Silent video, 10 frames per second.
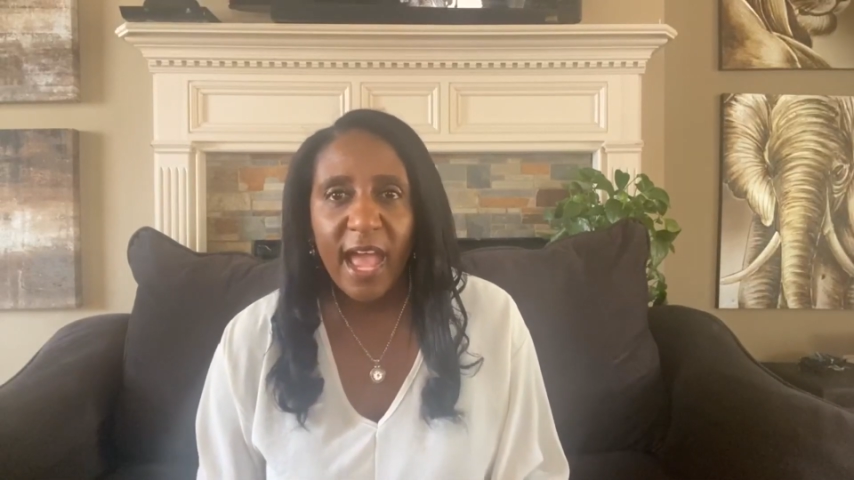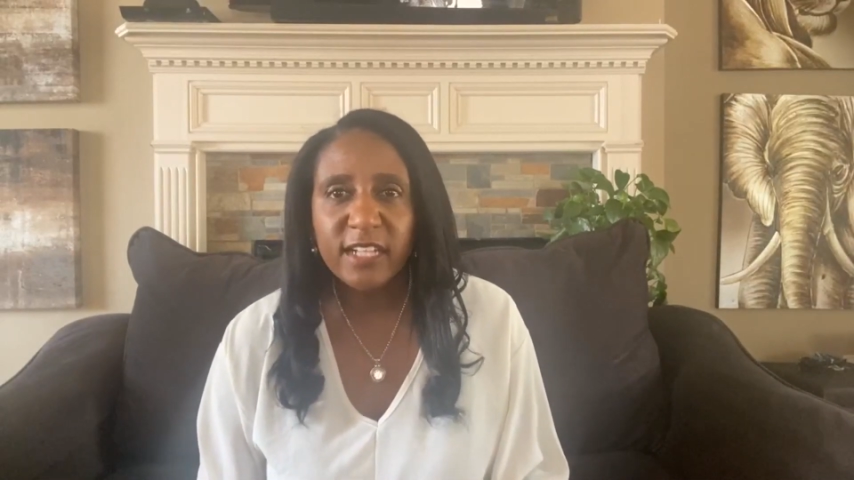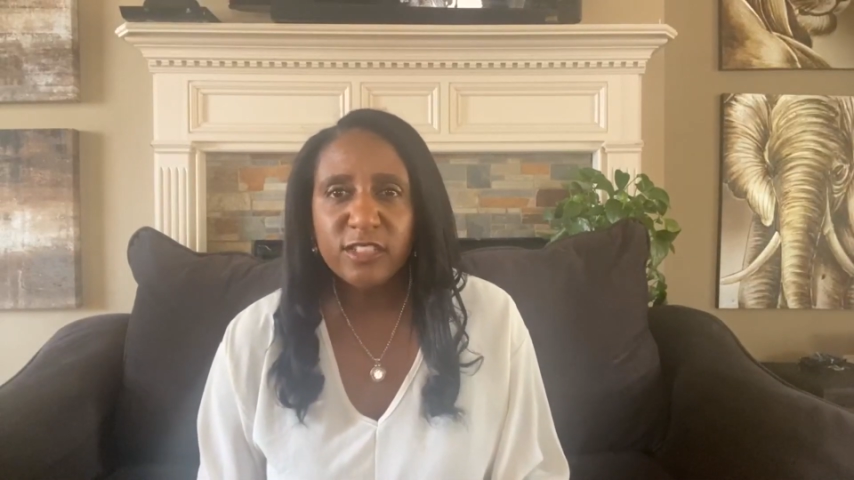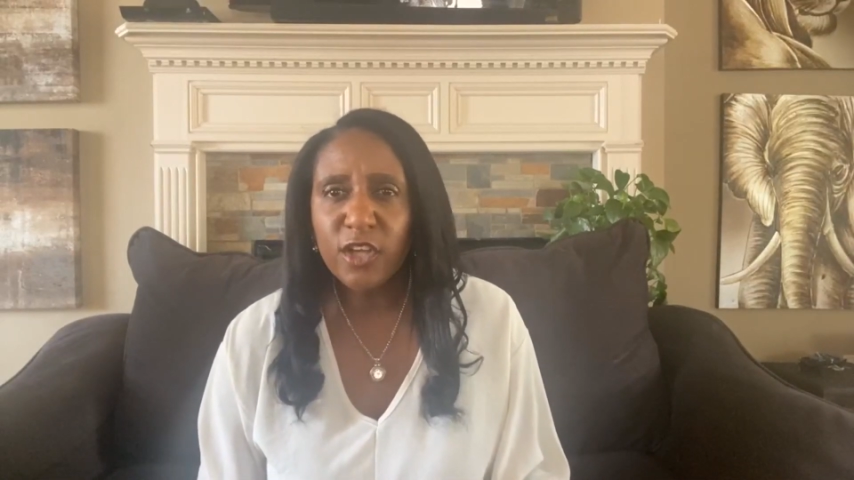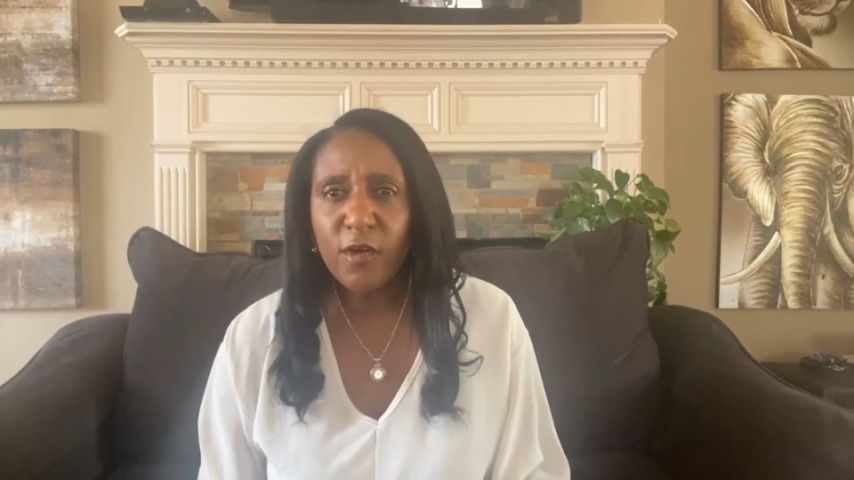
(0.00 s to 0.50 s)

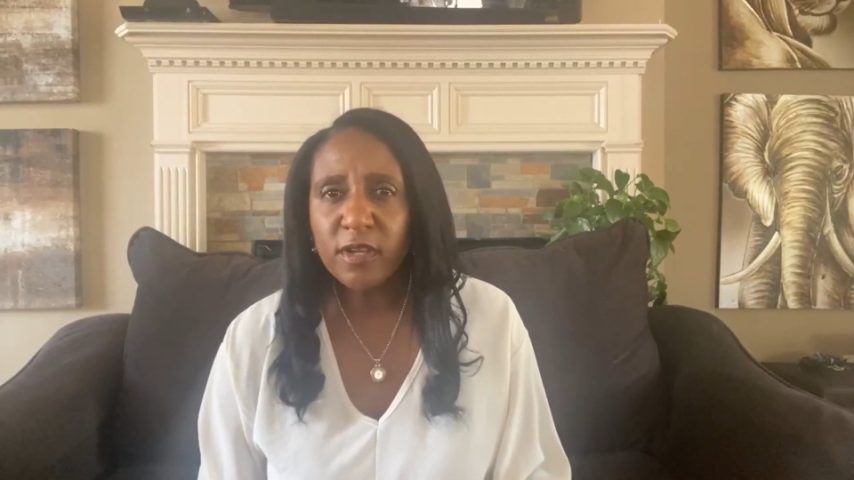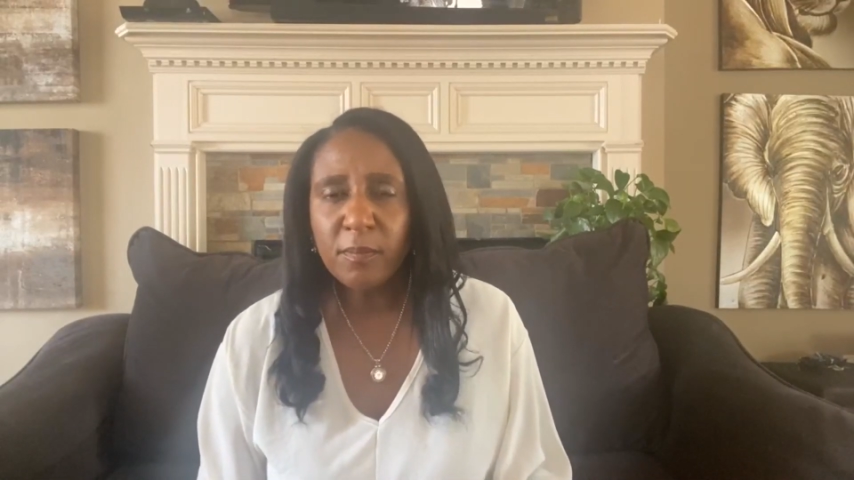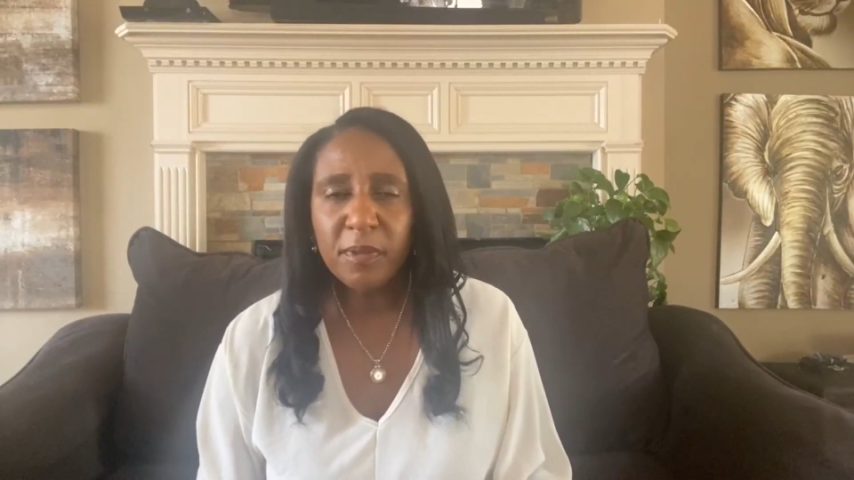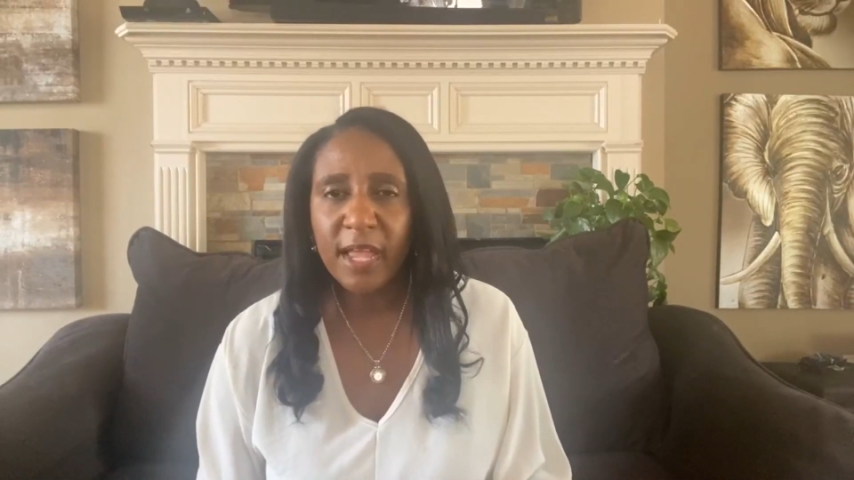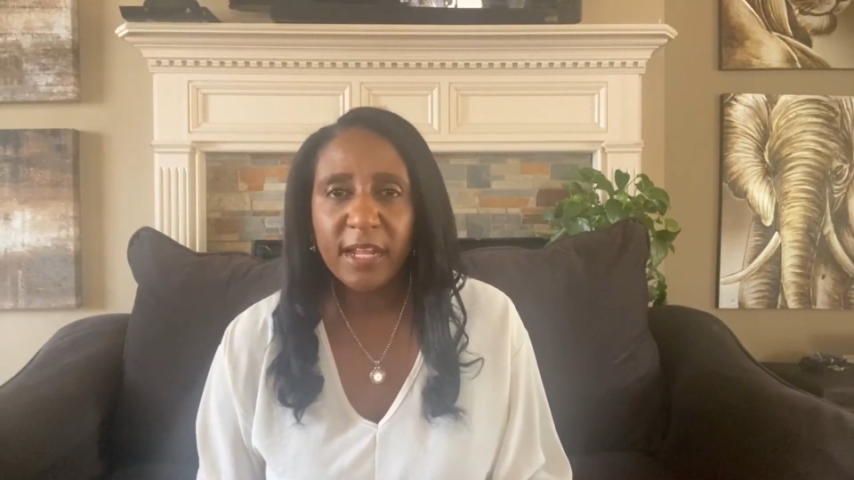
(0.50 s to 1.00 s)
and don't
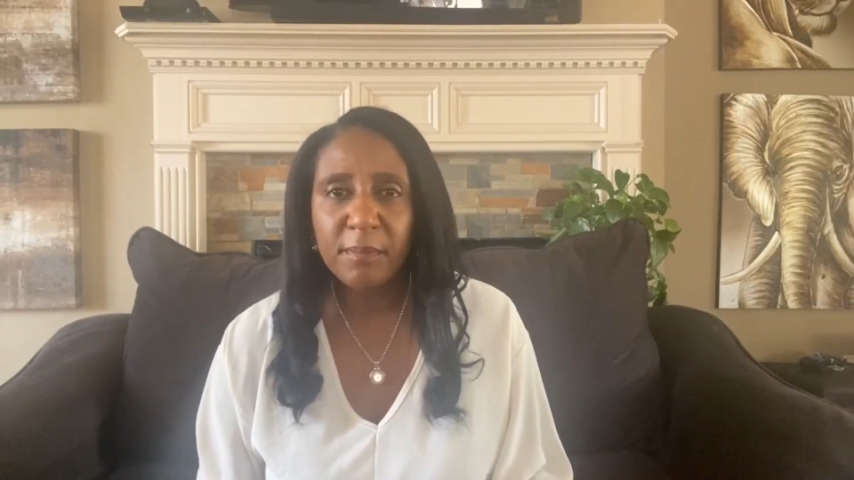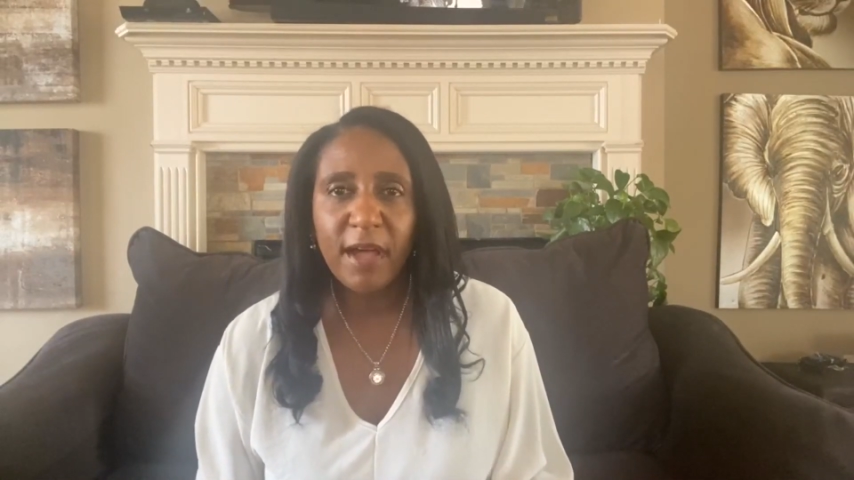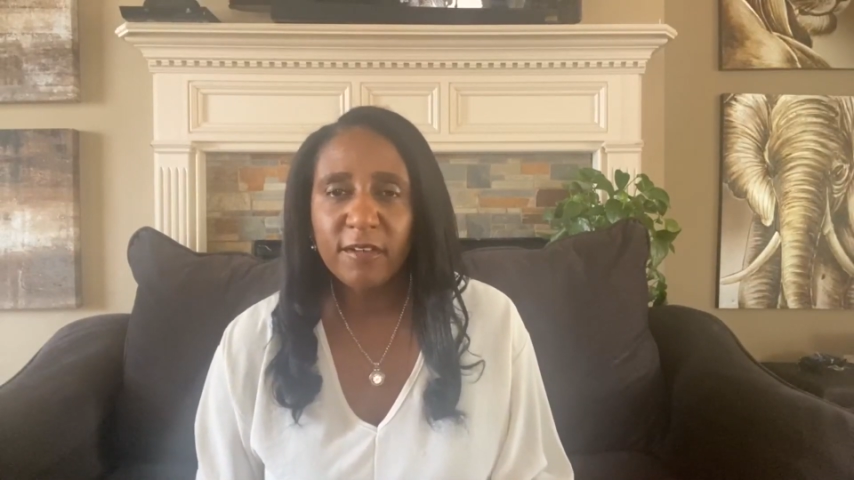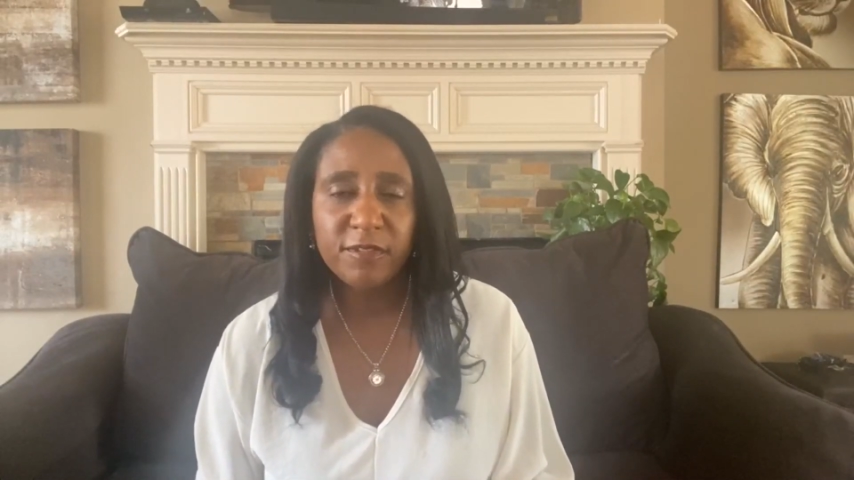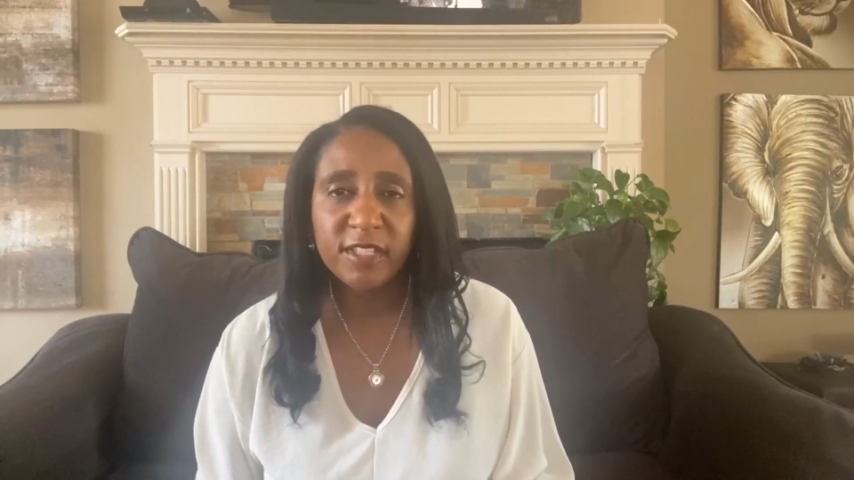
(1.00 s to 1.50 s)
complain about